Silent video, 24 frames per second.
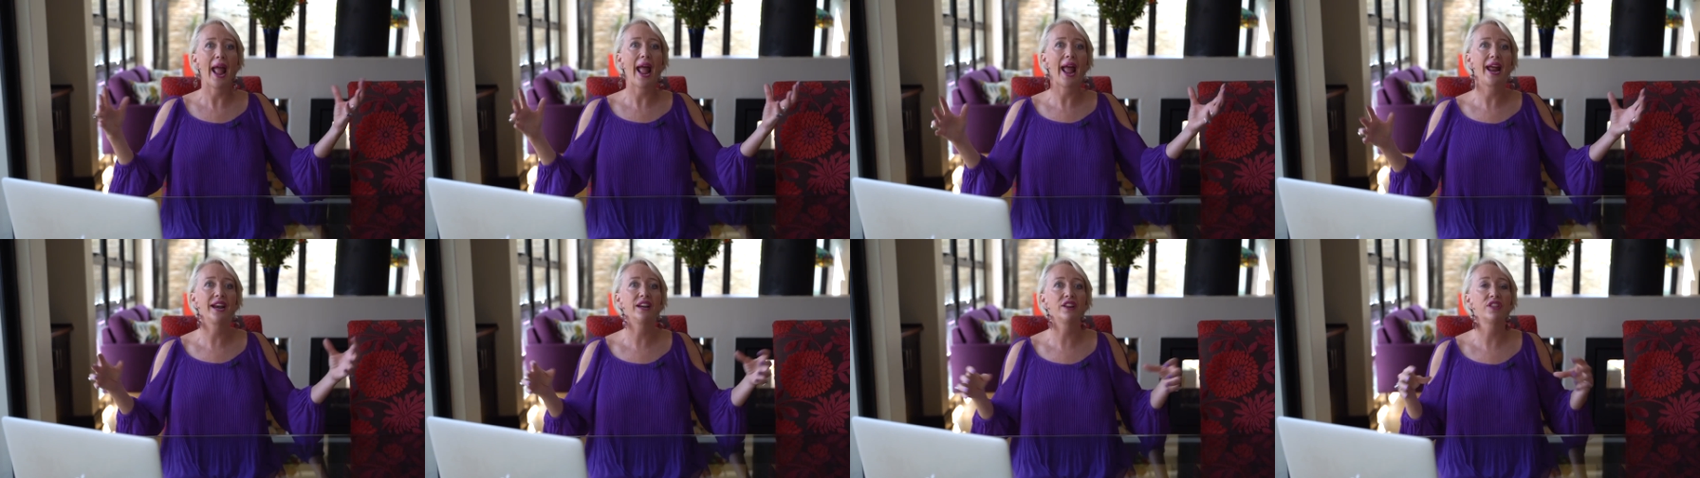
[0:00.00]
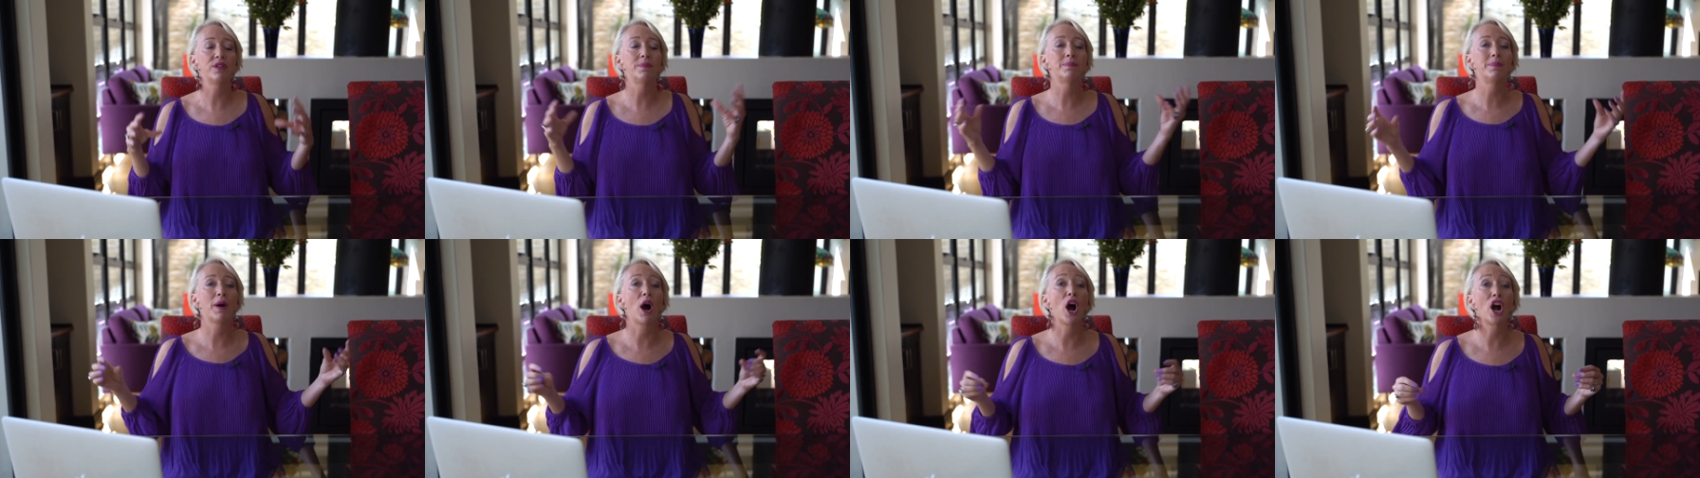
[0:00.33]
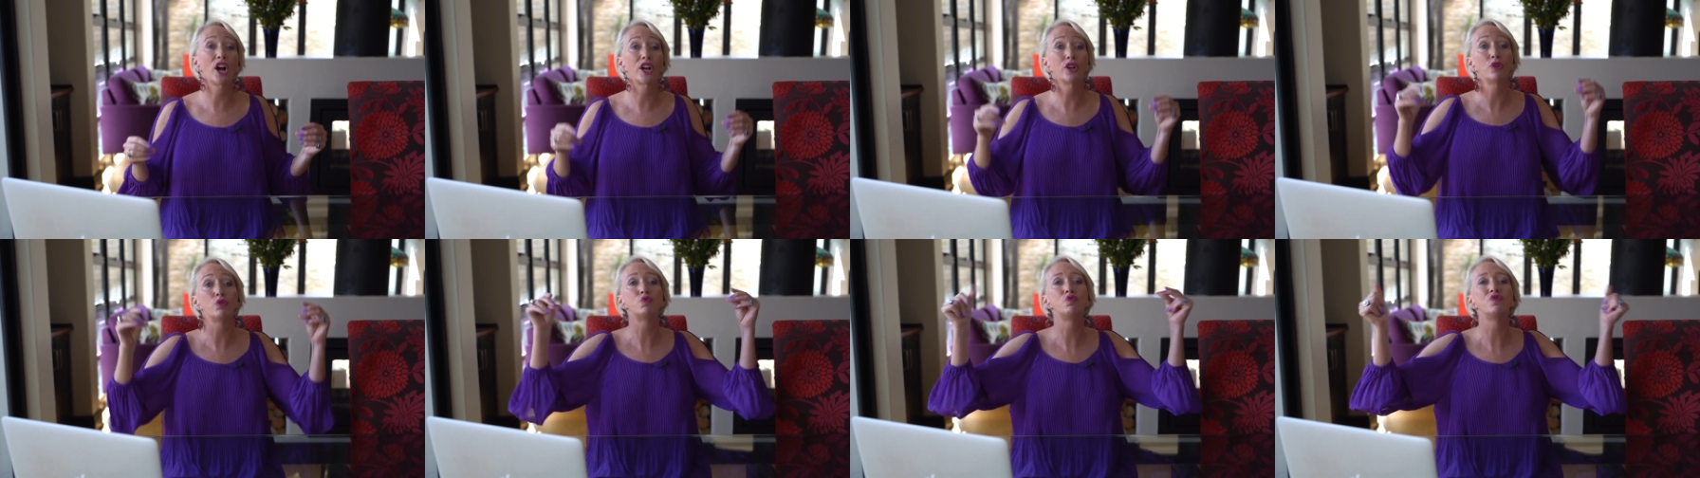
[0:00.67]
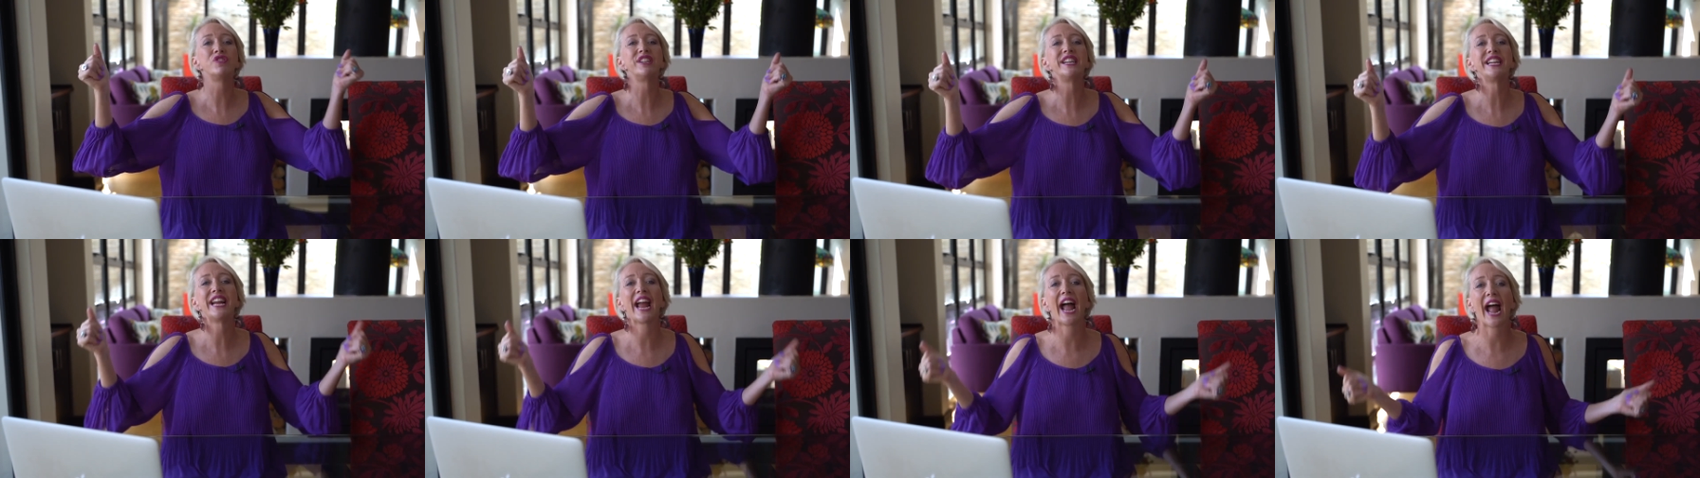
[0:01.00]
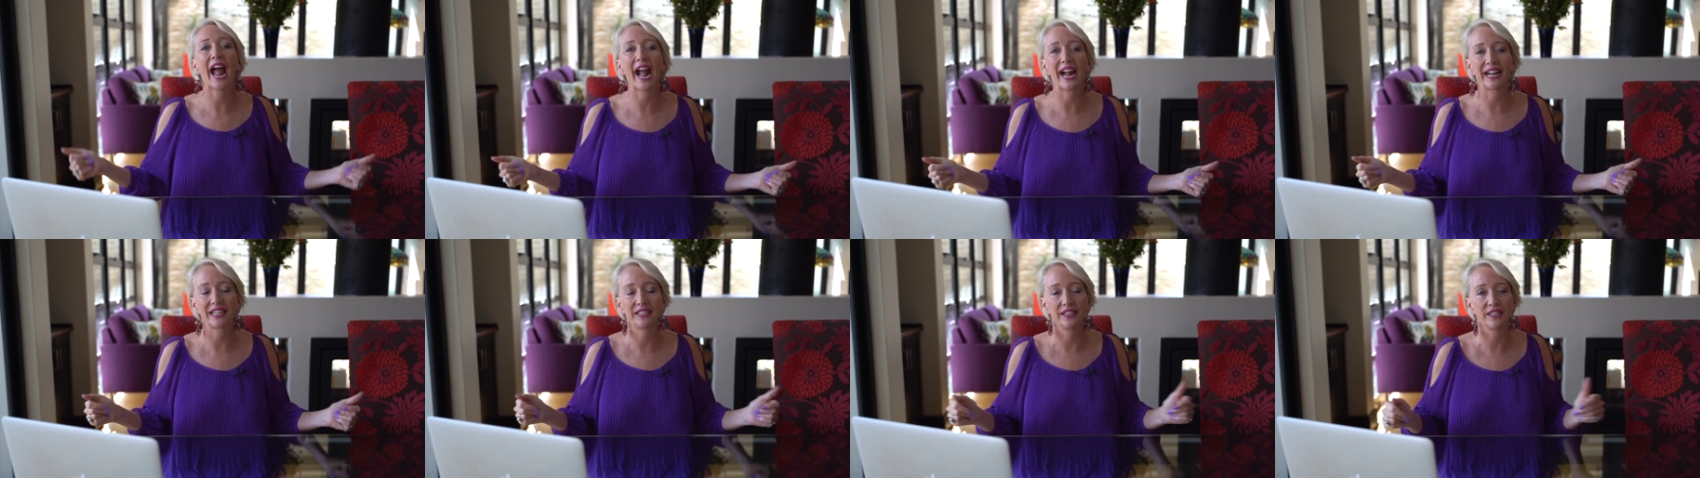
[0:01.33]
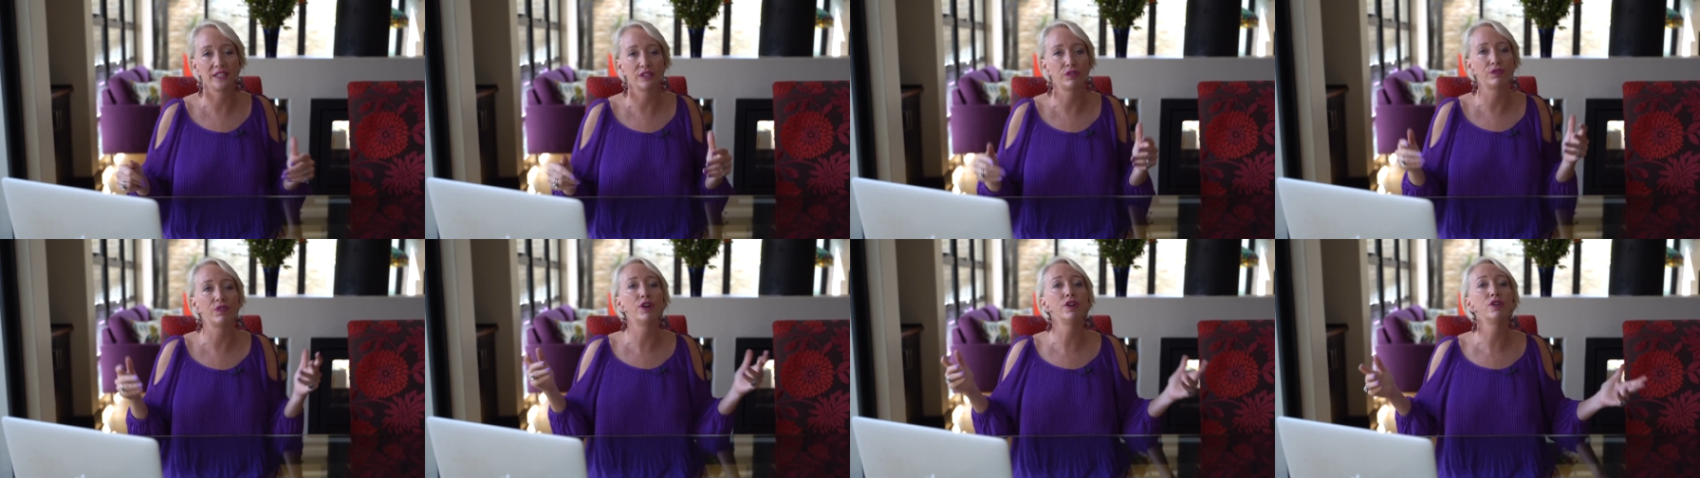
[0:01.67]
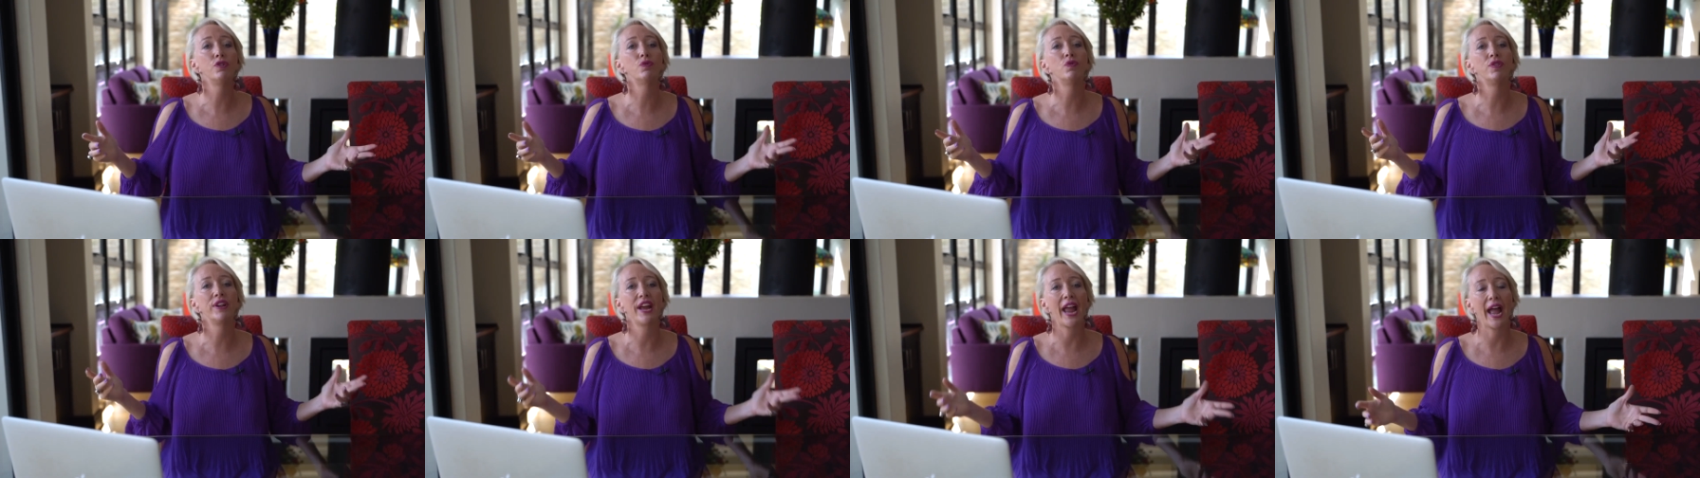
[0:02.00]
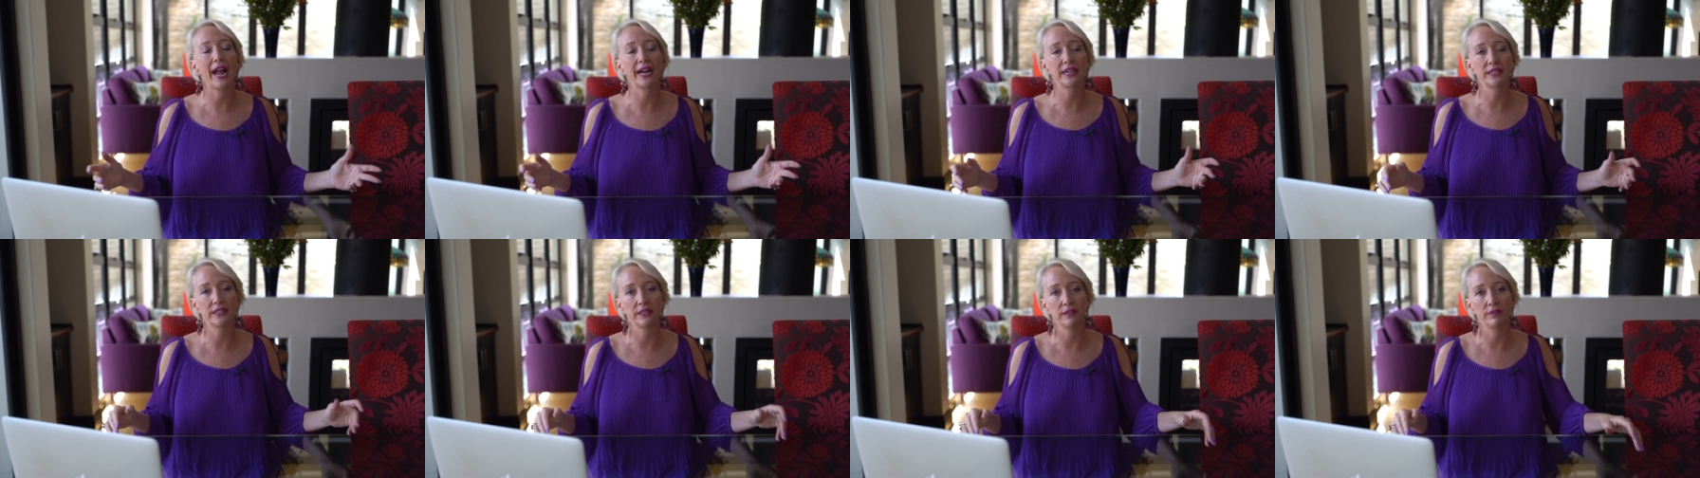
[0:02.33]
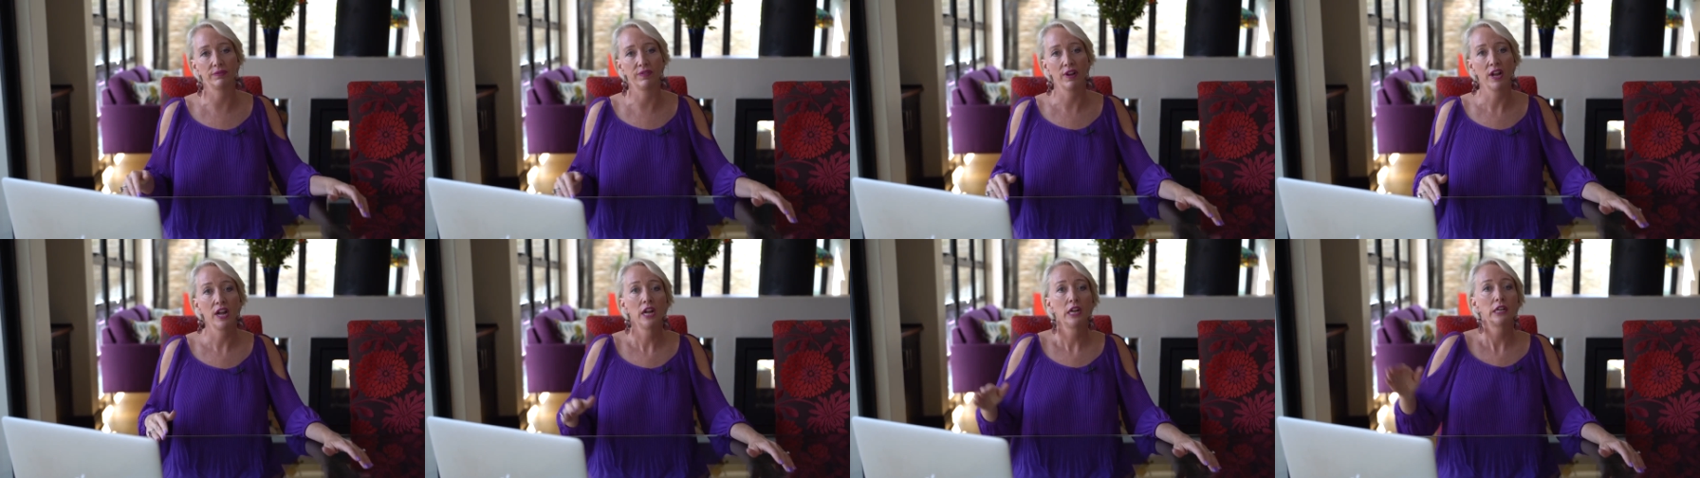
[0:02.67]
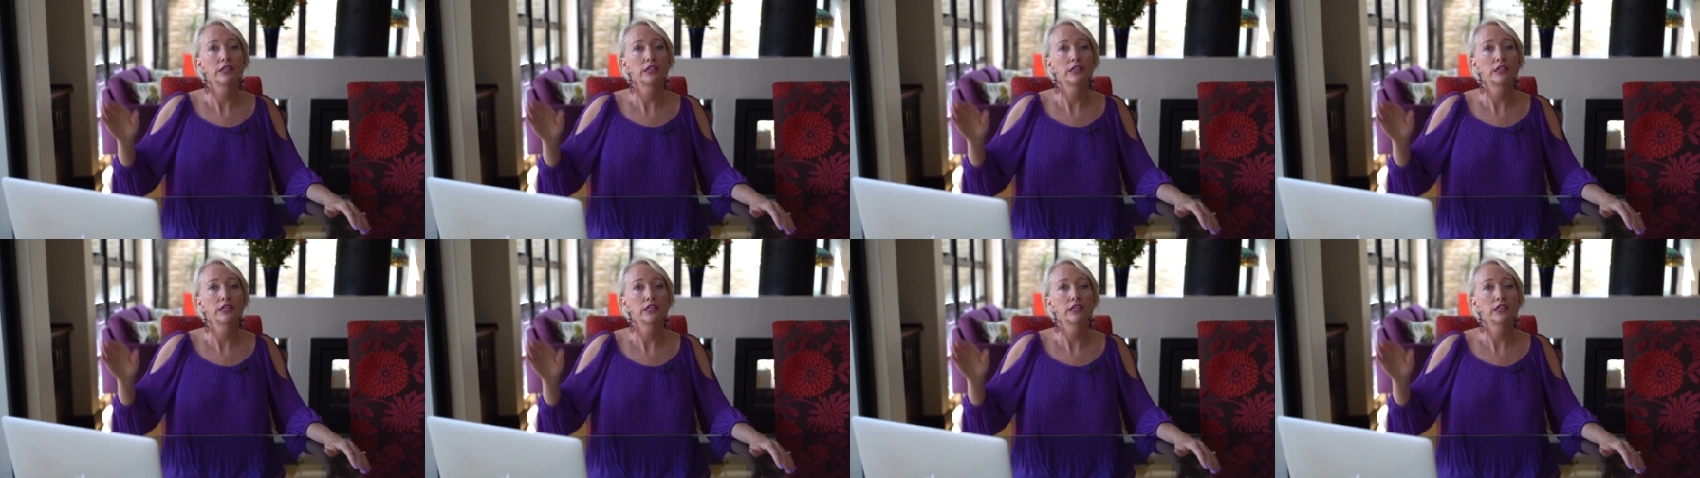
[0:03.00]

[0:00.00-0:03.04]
and the market reacts. It's very reactive.